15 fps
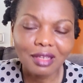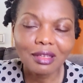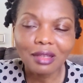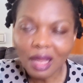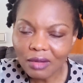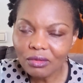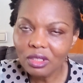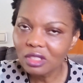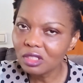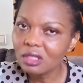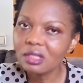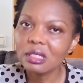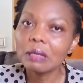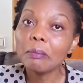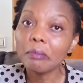Language
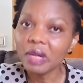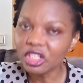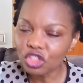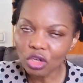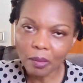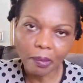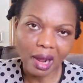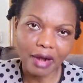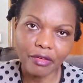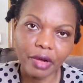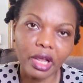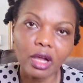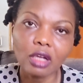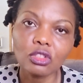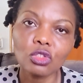is a major
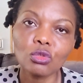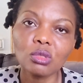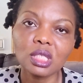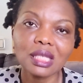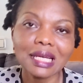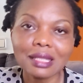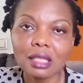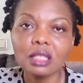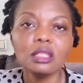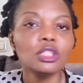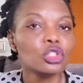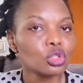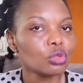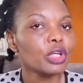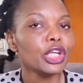barrier to settling
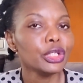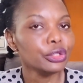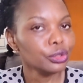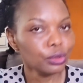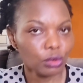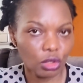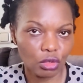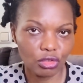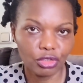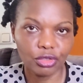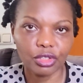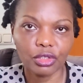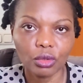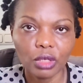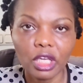into a new
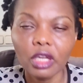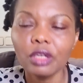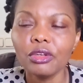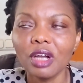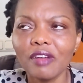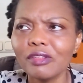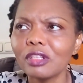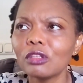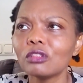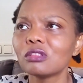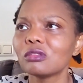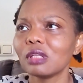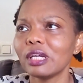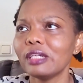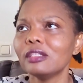country, okay? You have a lot to
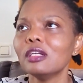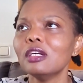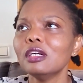learn.